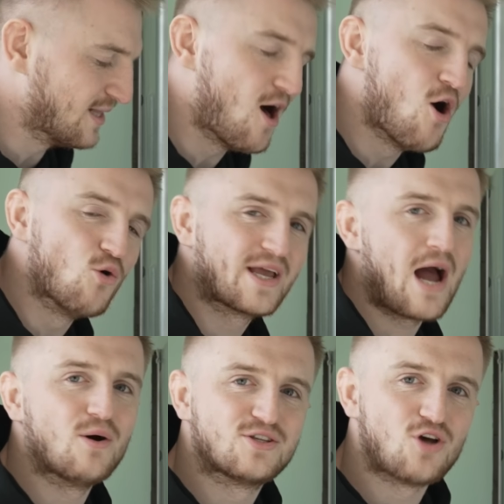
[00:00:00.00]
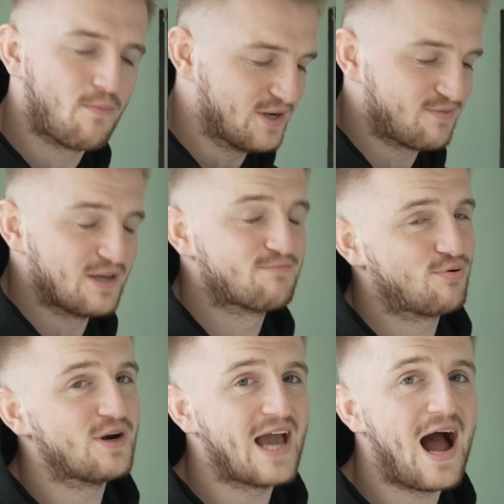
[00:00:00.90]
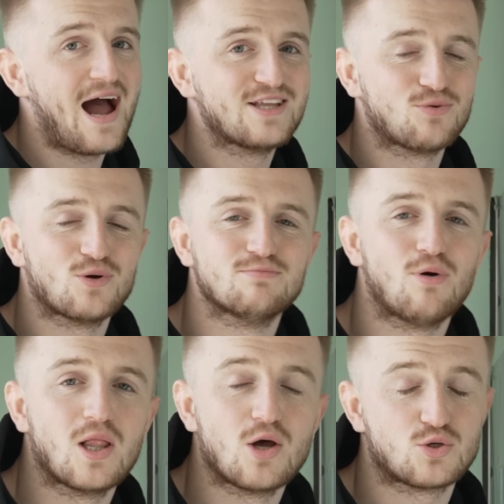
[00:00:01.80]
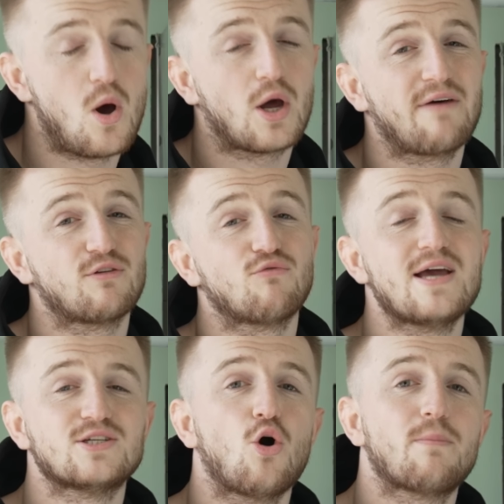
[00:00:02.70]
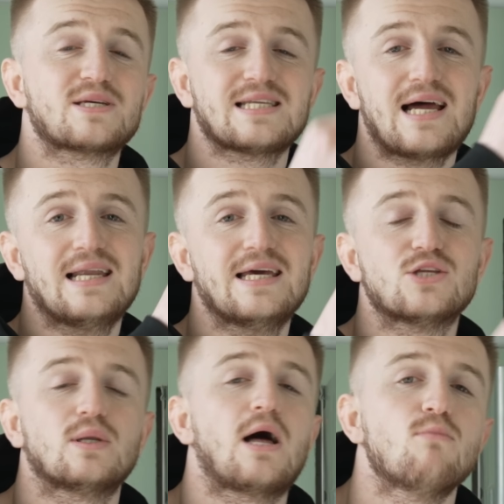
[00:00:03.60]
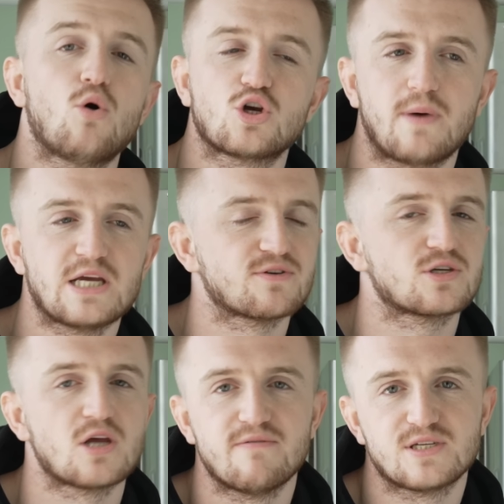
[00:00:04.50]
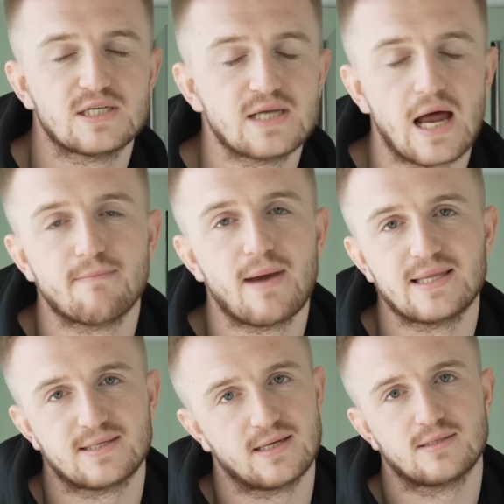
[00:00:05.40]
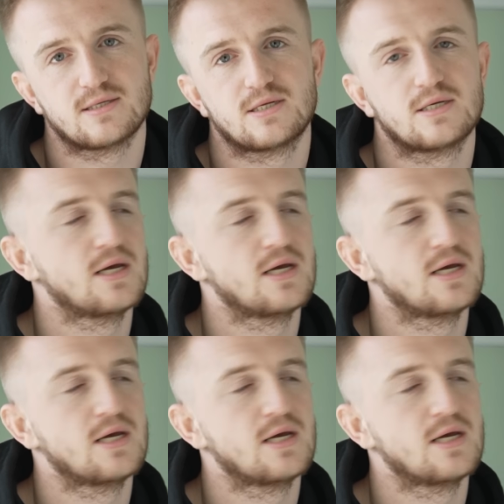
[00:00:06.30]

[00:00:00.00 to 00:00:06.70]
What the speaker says: low, the countertop is pretty high towards the boiler, so we're gonna have to raise it up slightly to allow more space for servicing and maintenance.